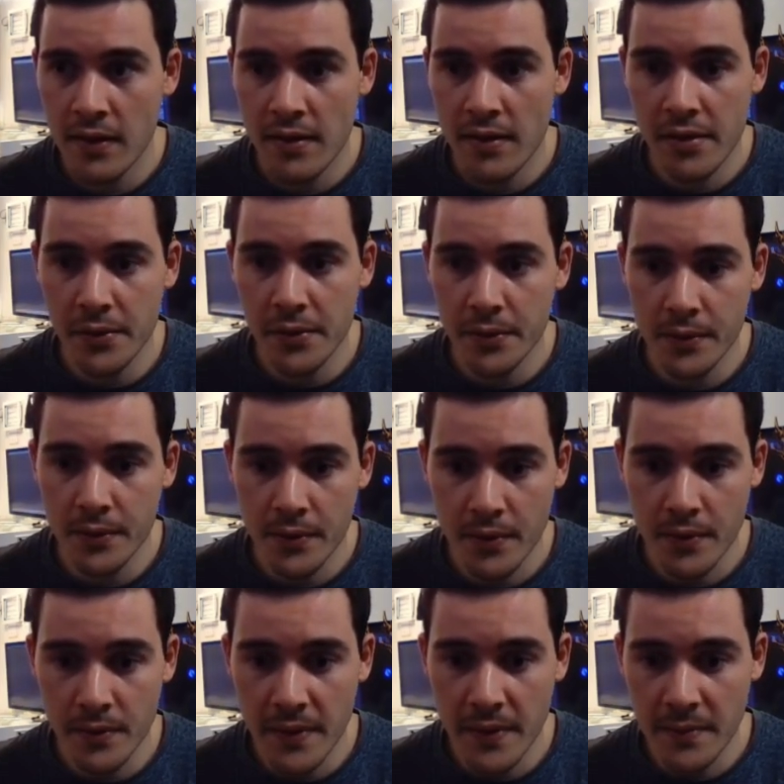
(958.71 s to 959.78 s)
So
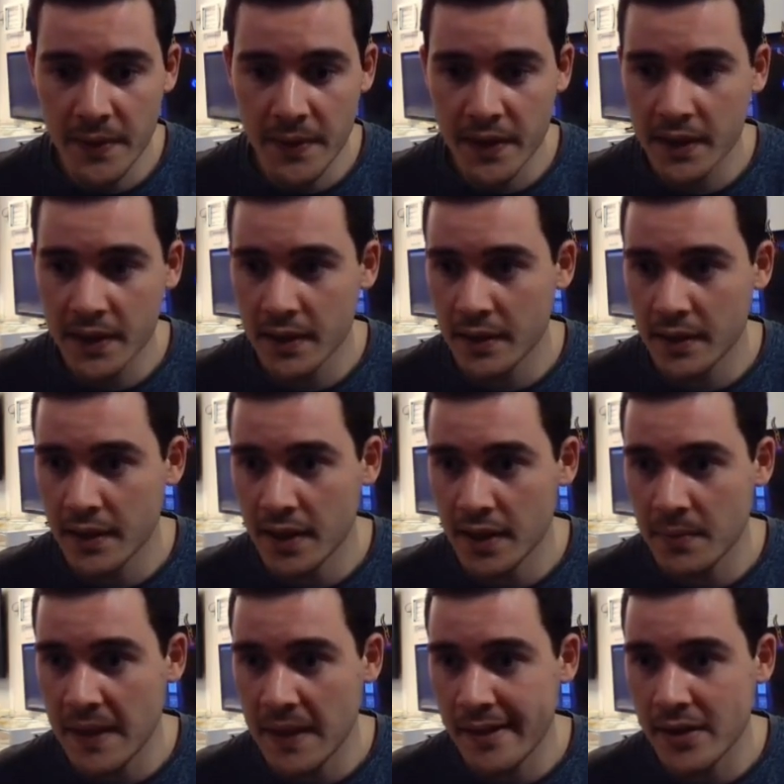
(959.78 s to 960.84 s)
remember that
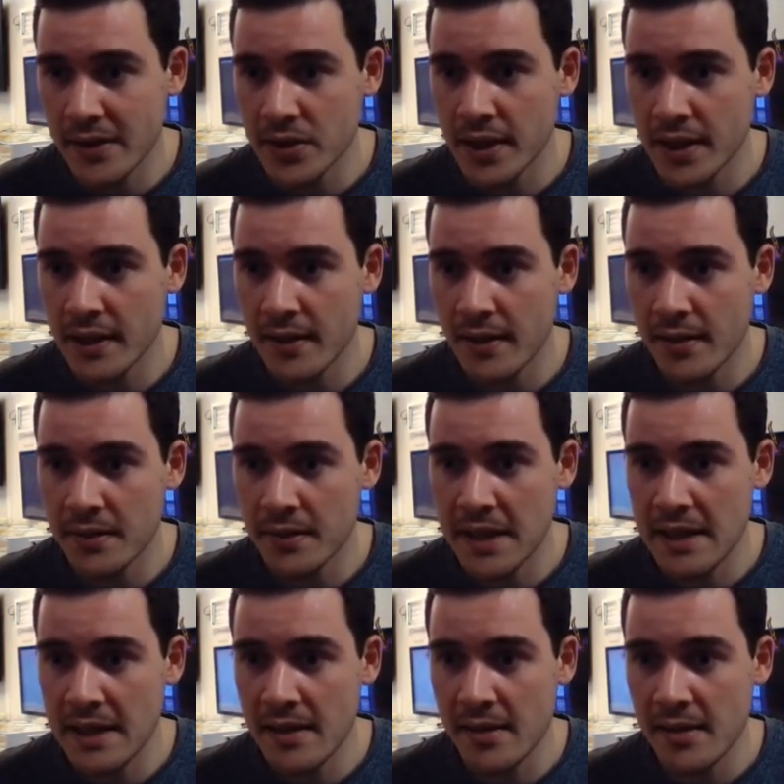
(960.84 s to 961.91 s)
a message has
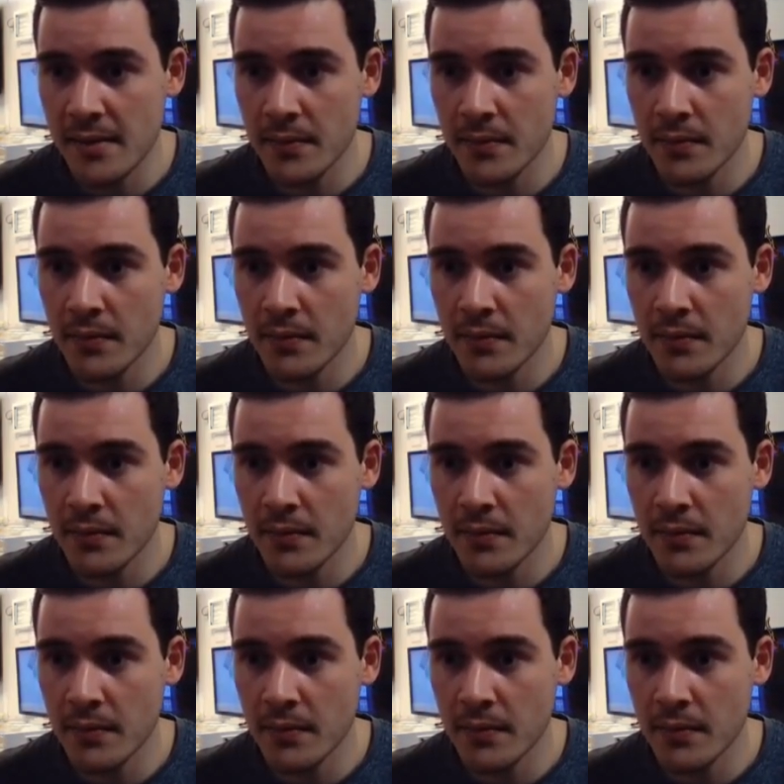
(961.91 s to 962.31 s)
these